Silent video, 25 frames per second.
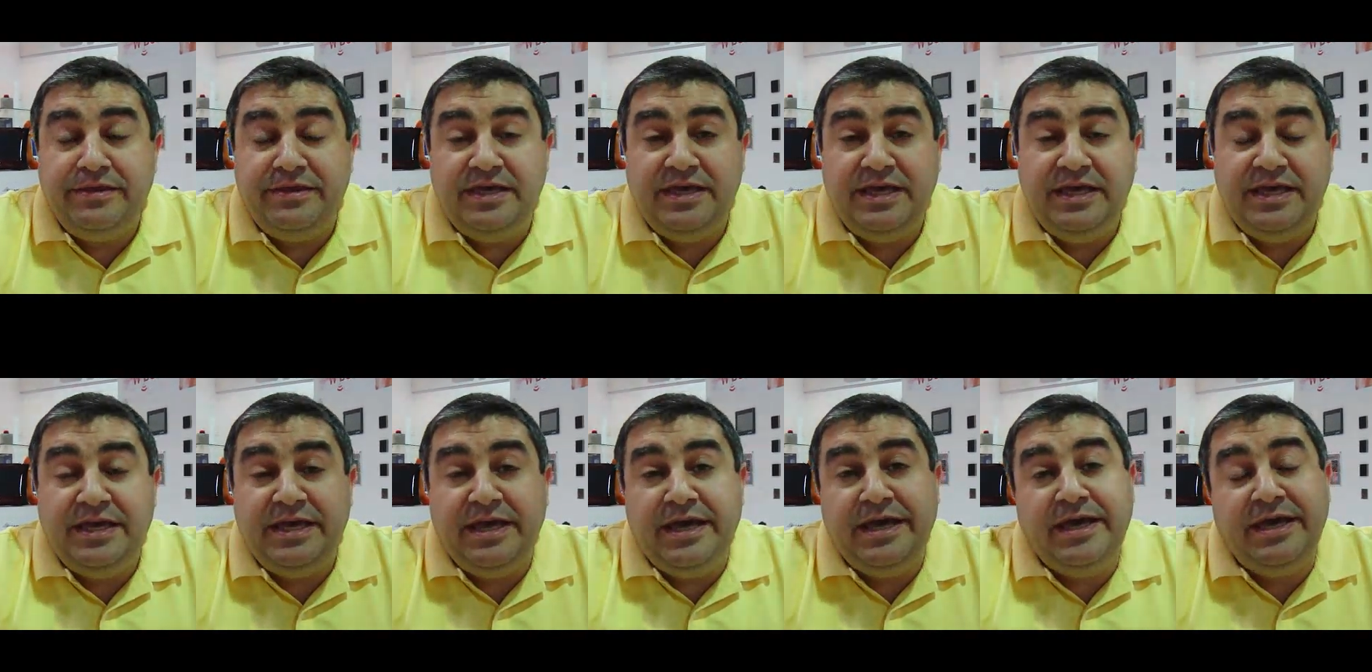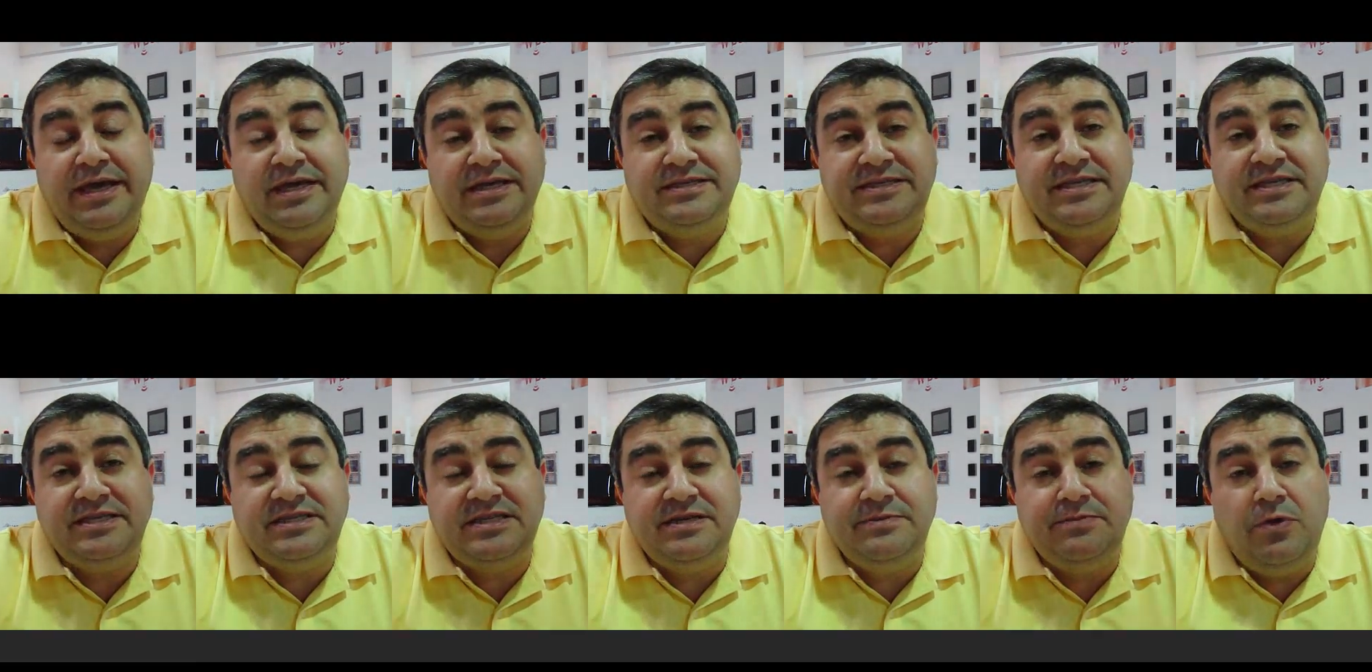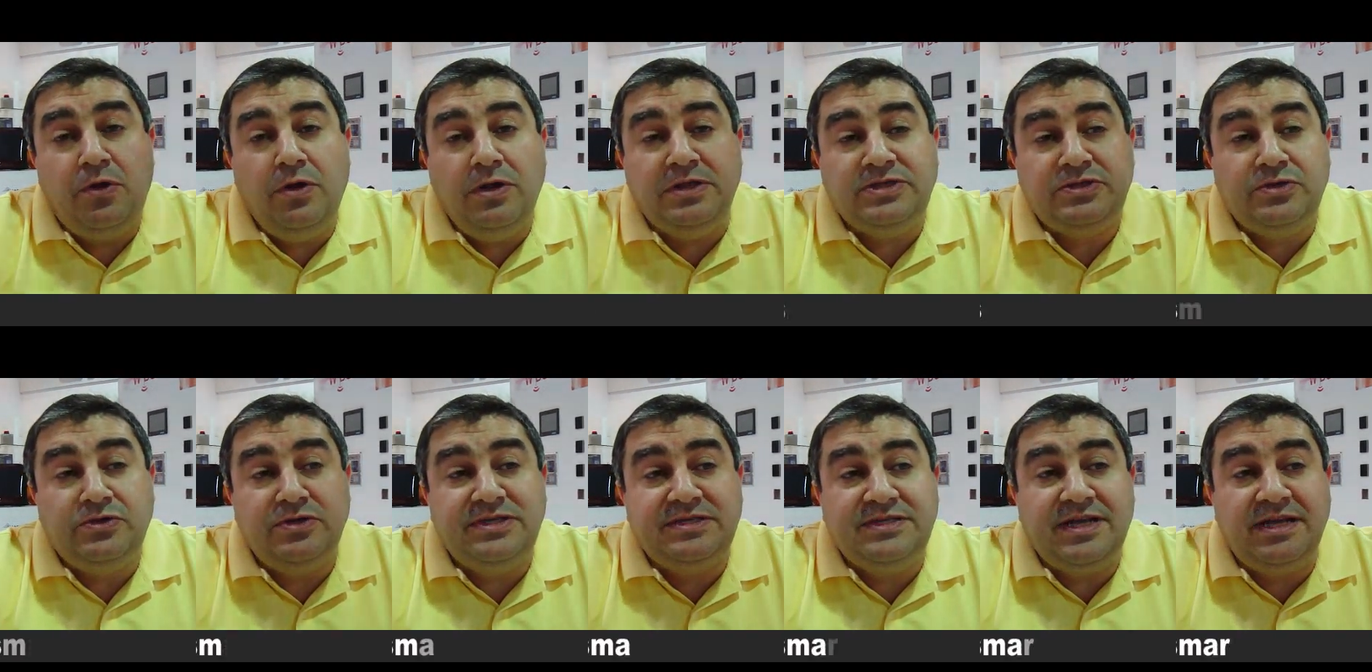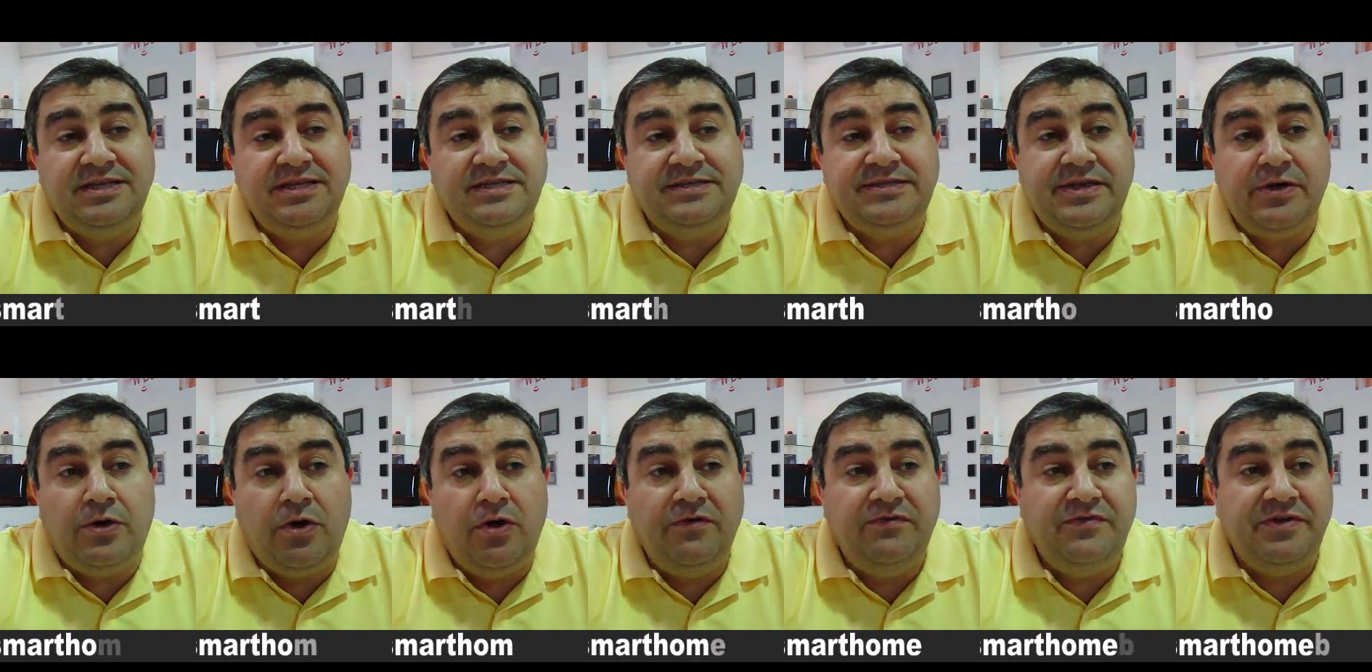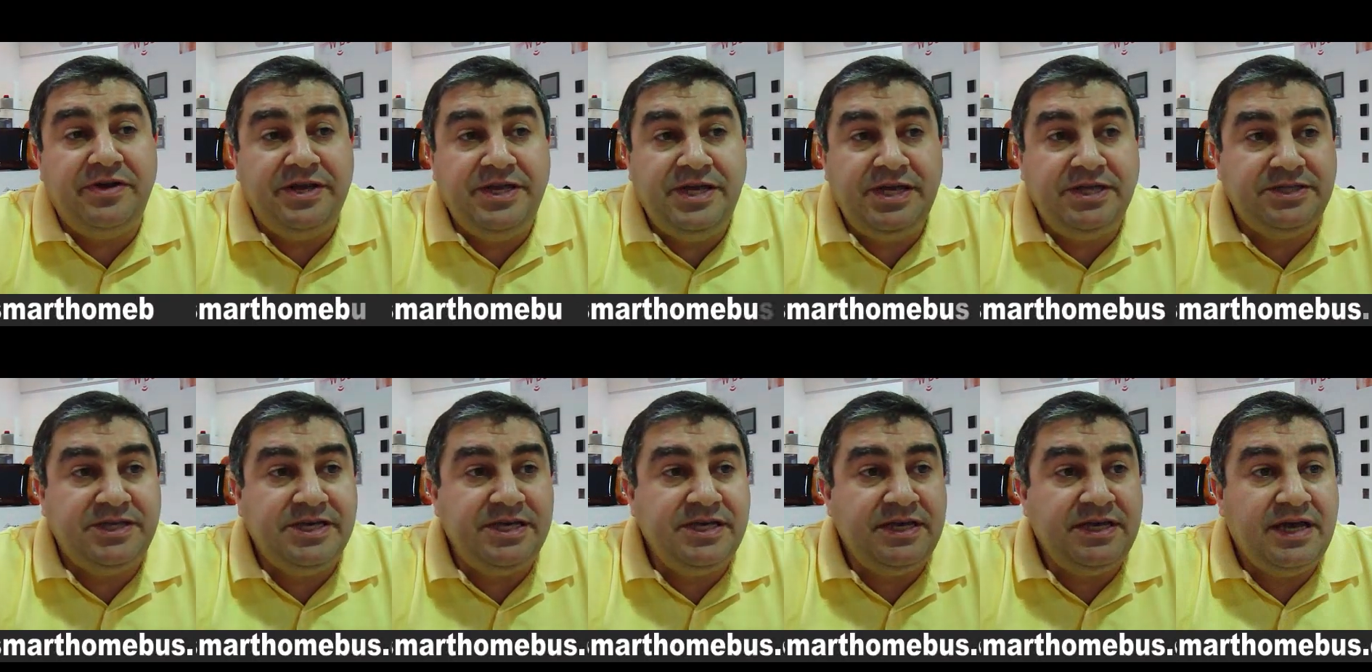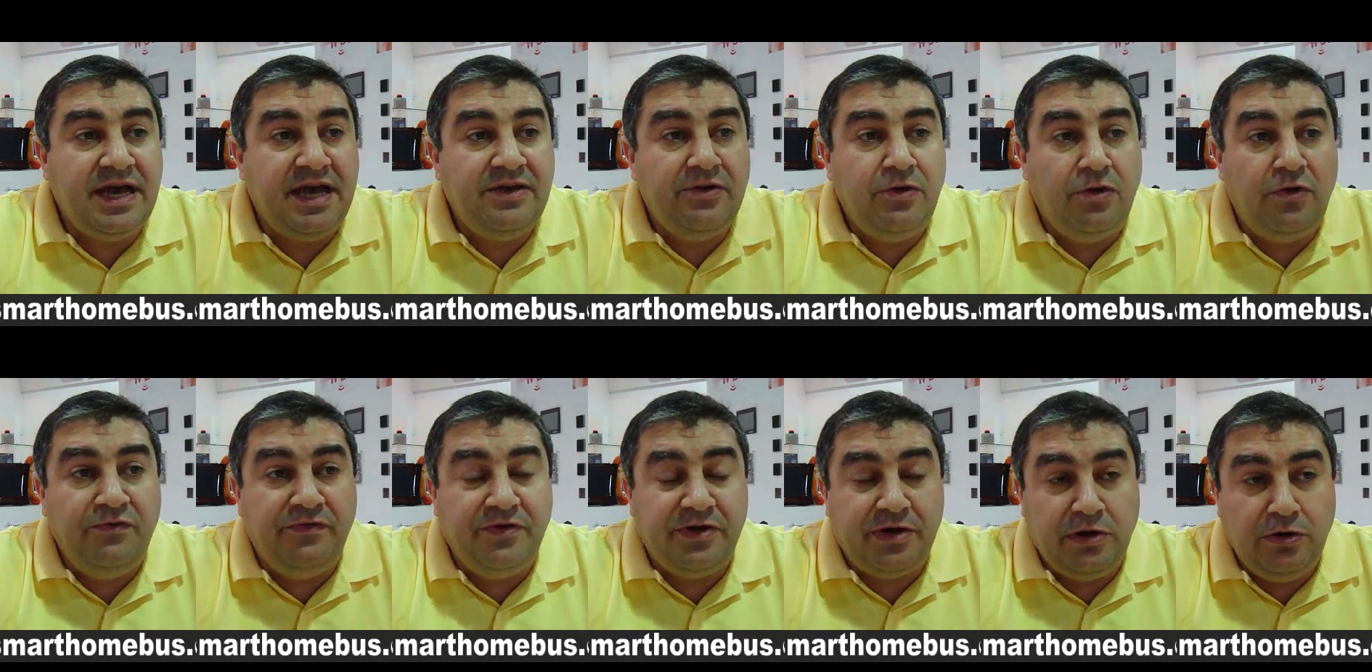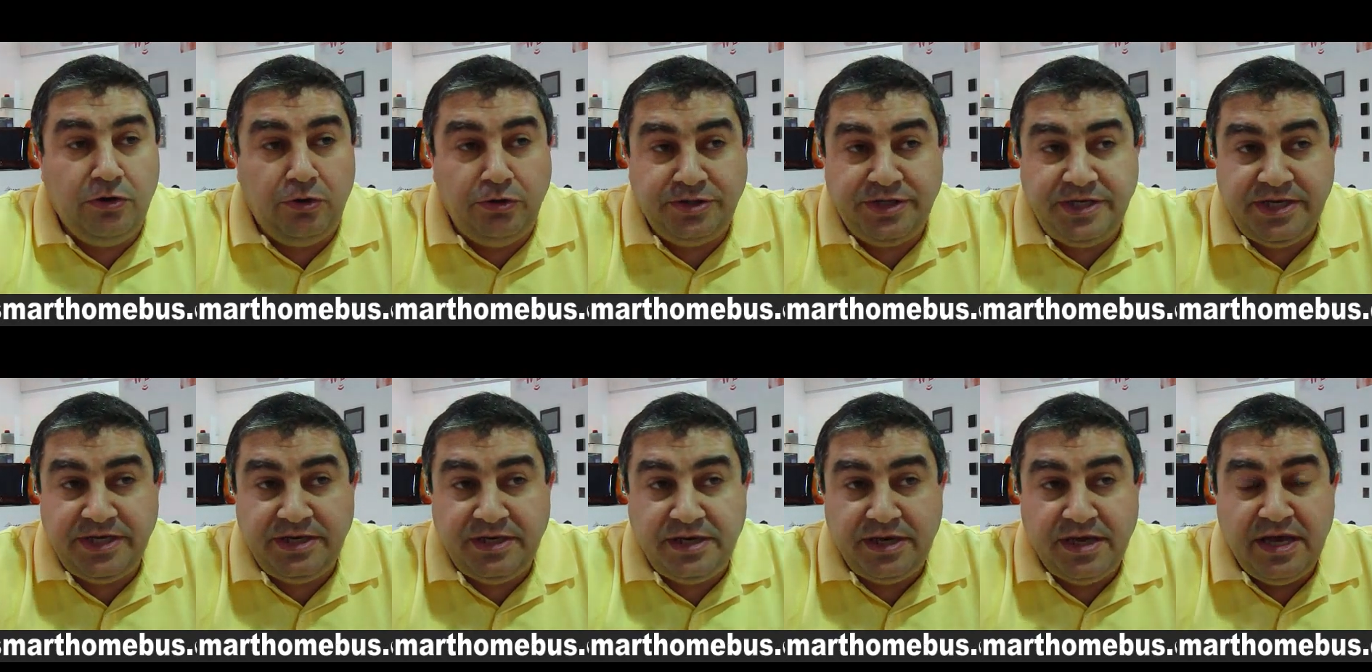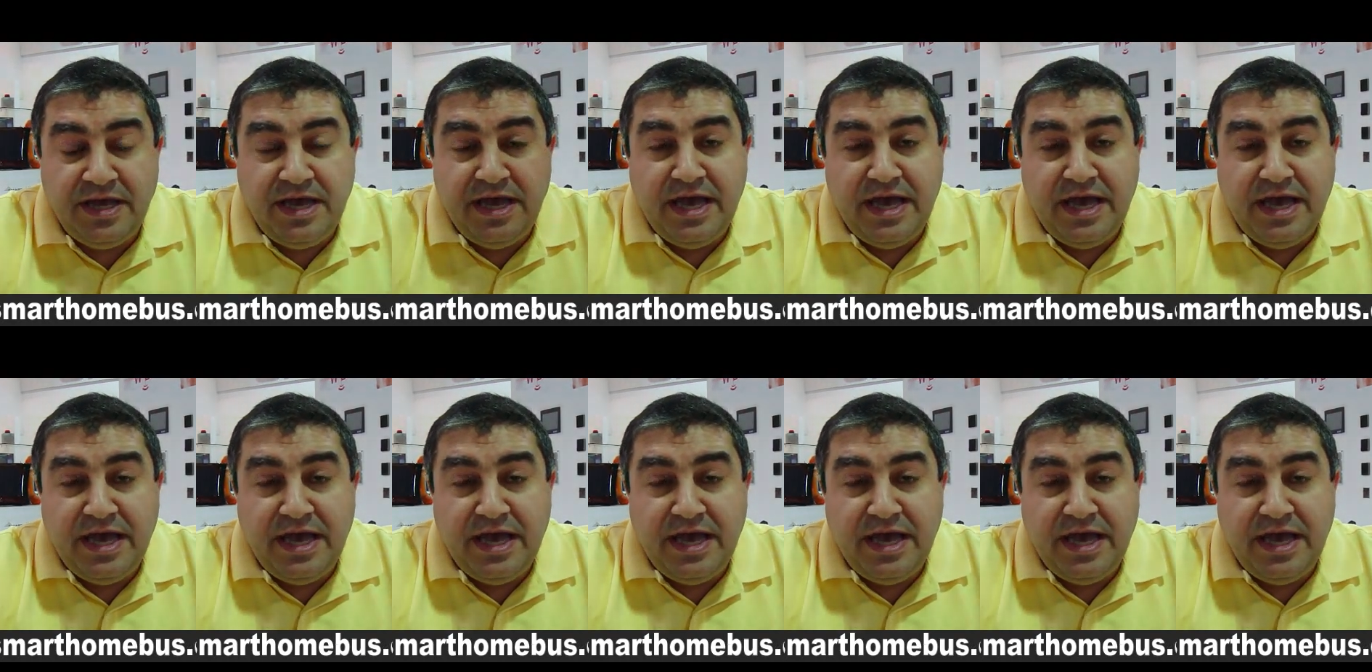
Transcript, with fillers: the uh, system also studies the overheating and overloading,